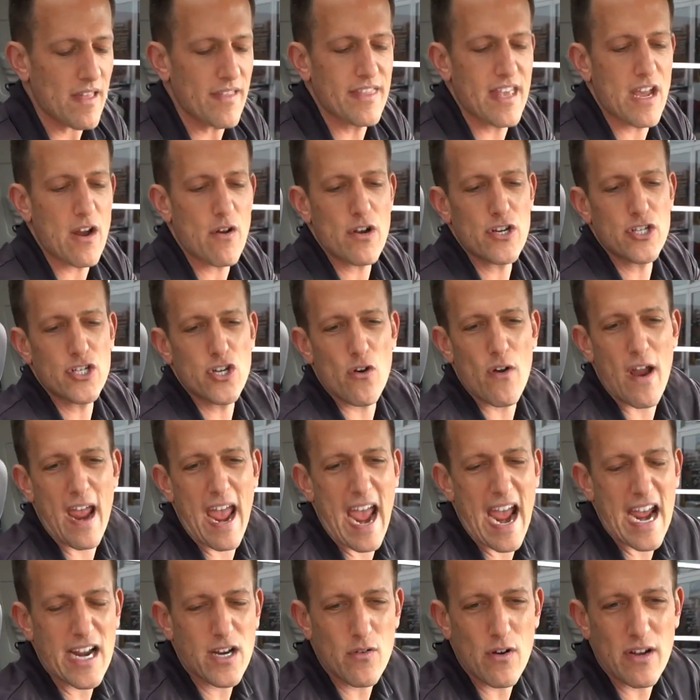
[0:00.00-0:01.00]
there is your
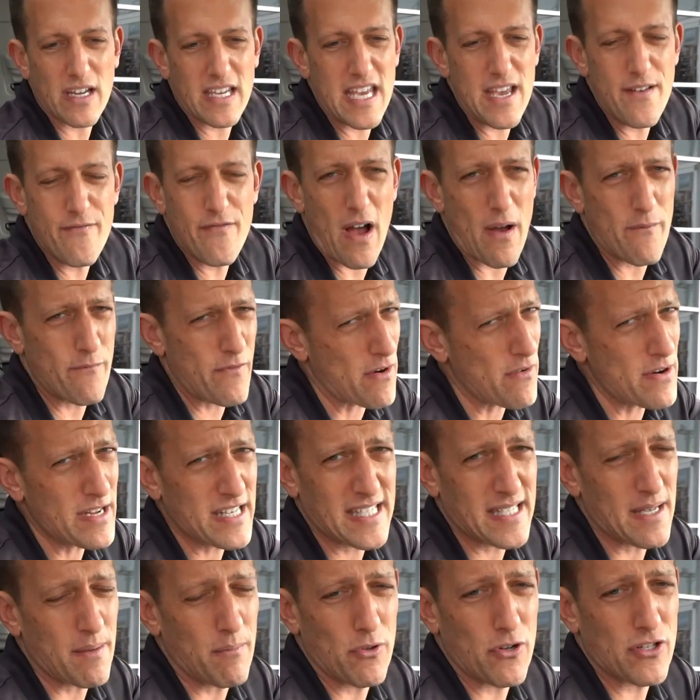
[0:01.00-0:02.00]
Acura key fob, very
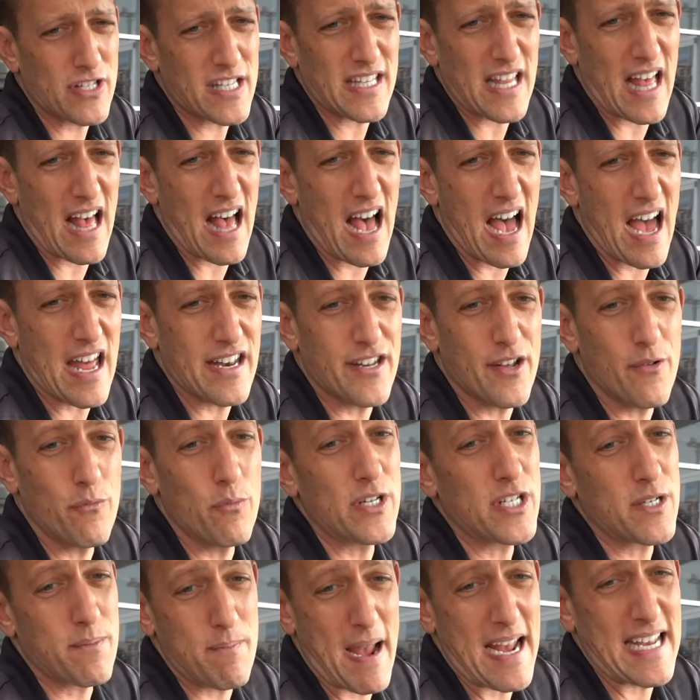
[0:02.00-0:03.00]
similar to the Honda,
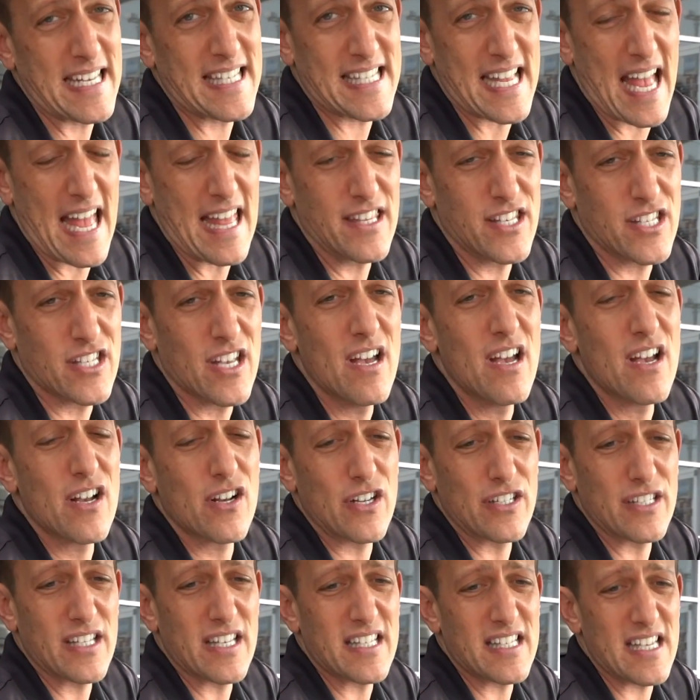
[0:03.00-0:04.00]
which makes sense
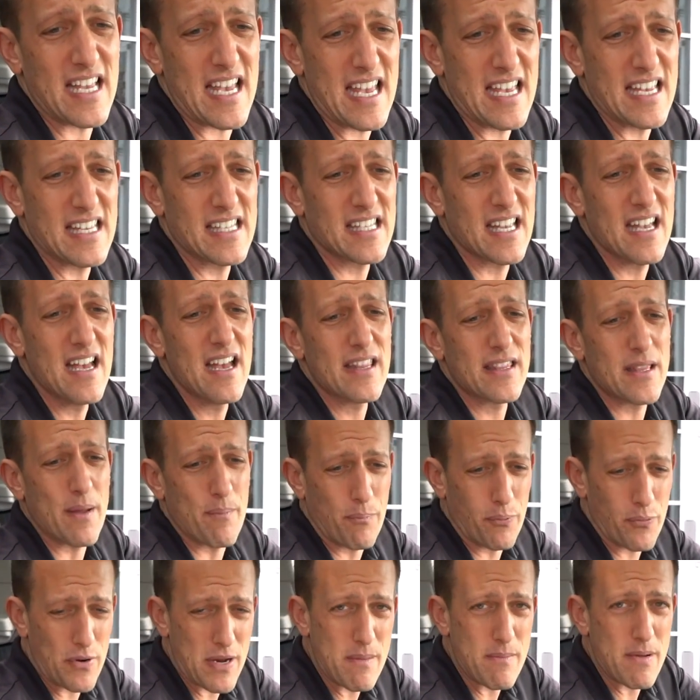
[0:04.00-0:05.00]
because this is the
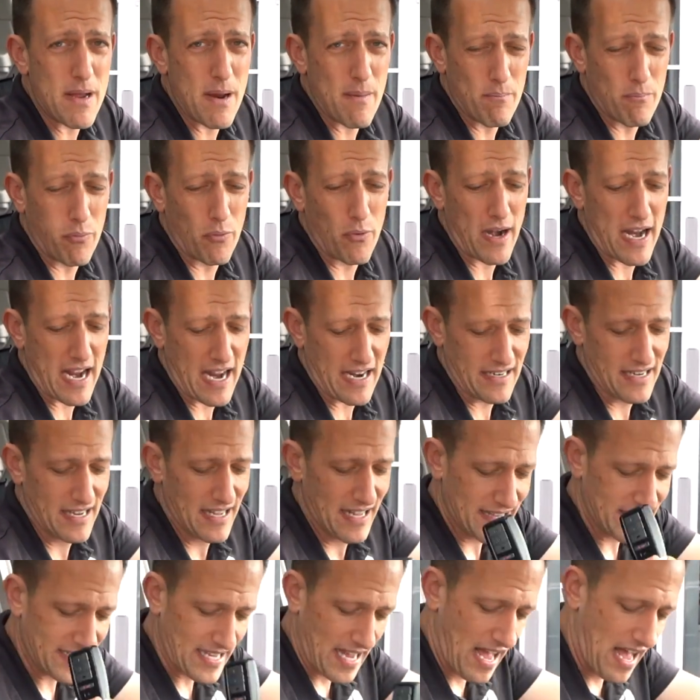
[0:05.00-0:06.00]
premium brand
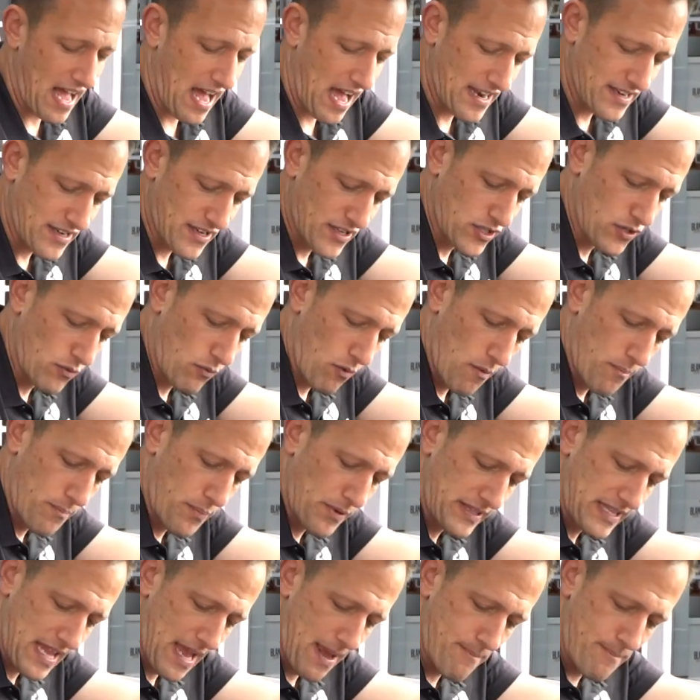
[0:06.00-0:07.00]
to Honda. So we'll
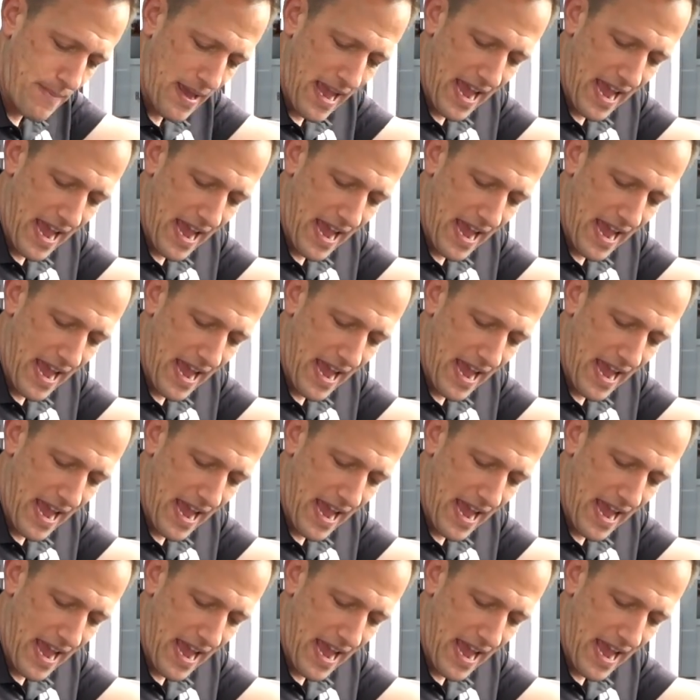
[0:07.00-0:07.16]
put that